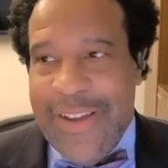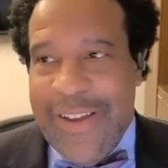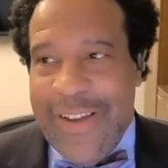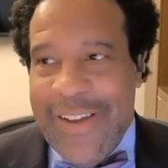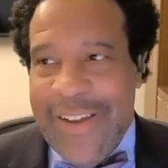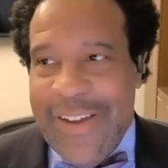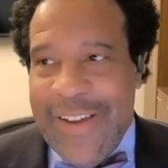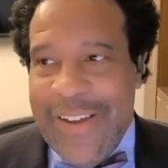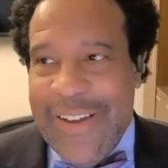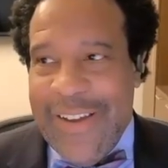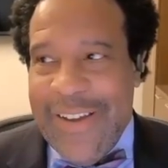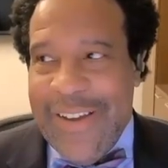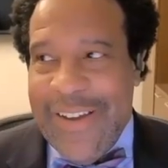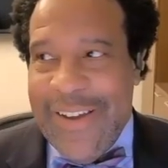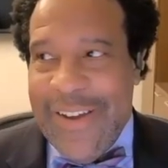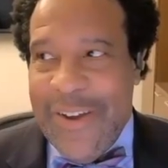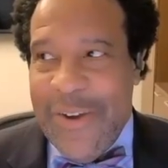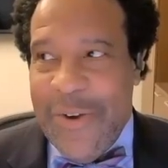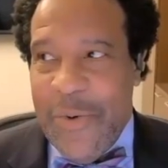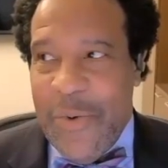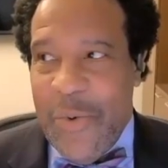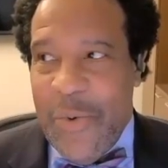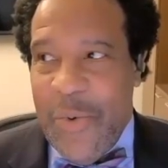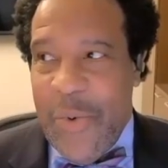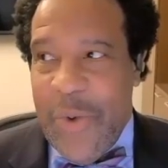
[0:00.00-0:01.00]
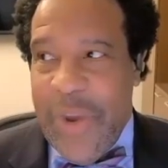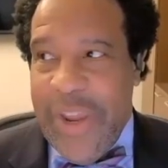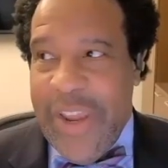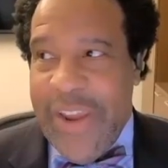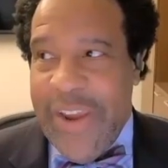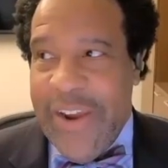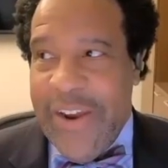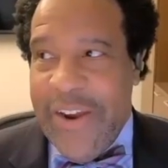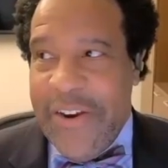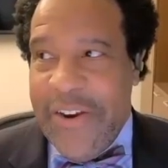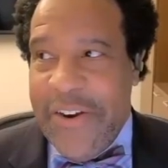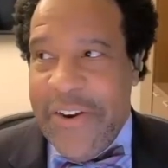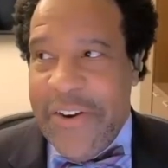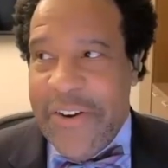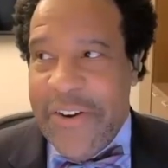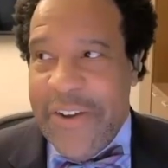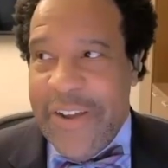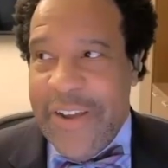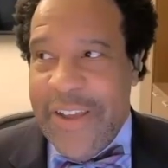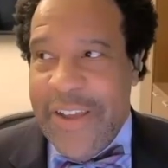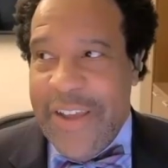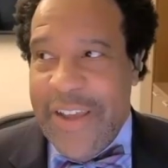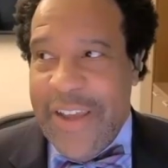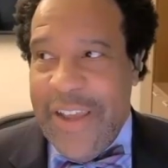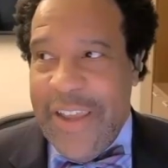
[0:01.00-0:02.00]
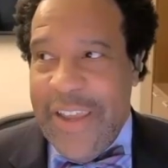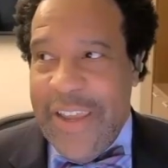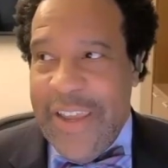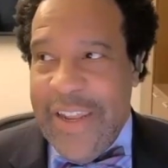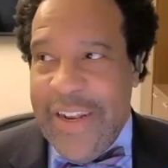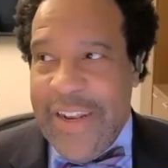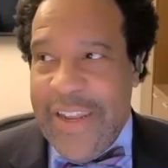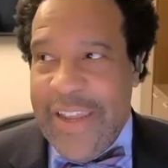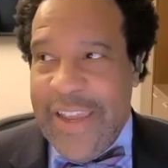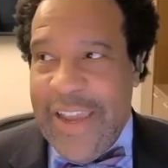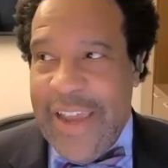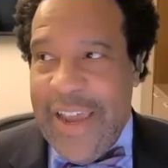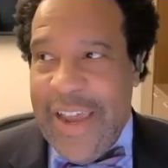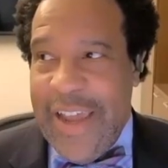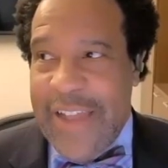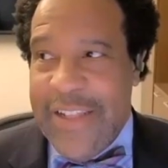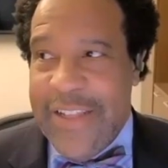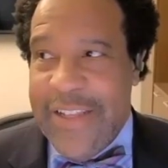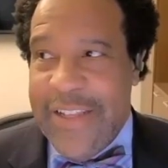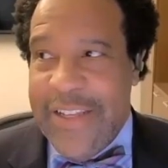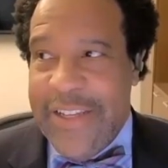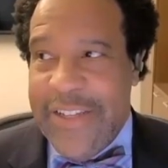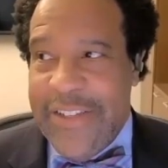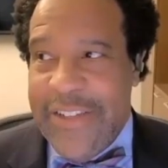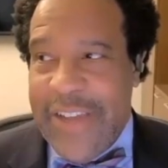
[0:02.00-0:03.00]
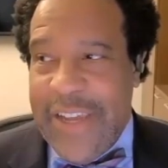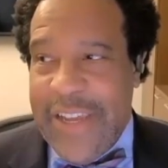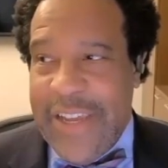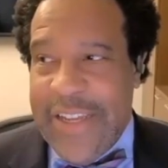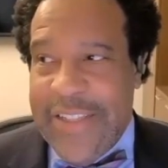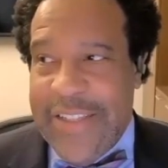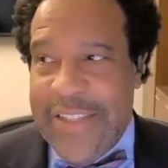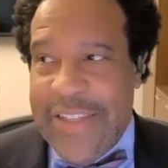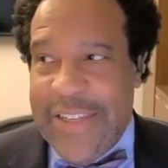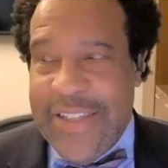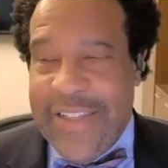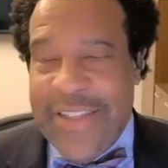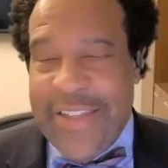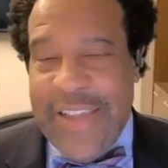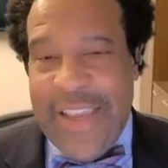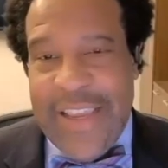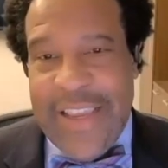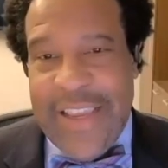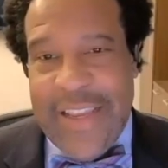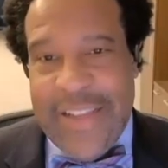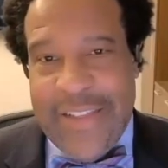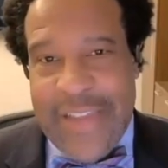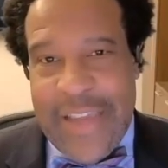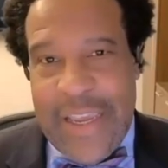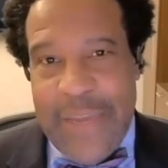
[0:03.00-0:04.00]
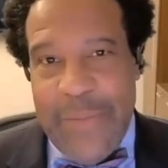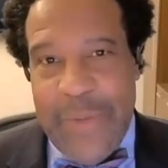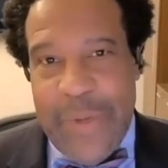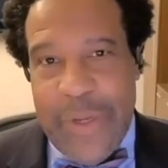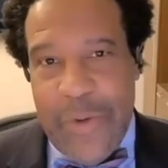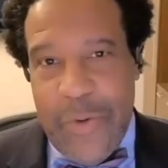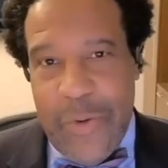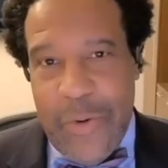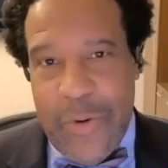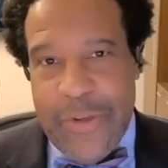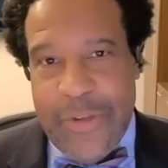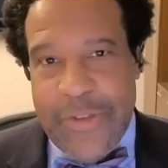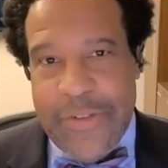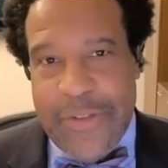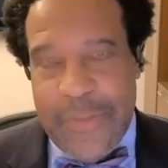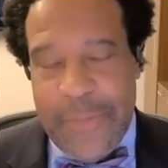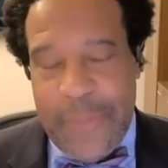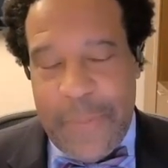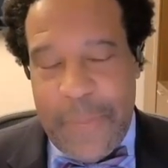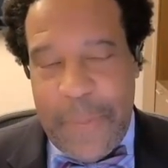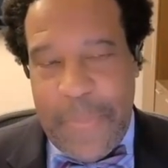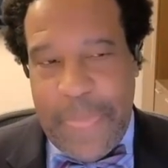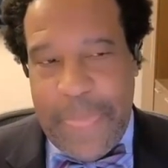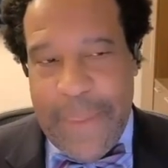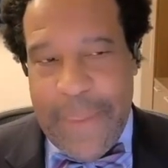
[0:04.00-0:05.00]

uh, where in college, I did take a typing course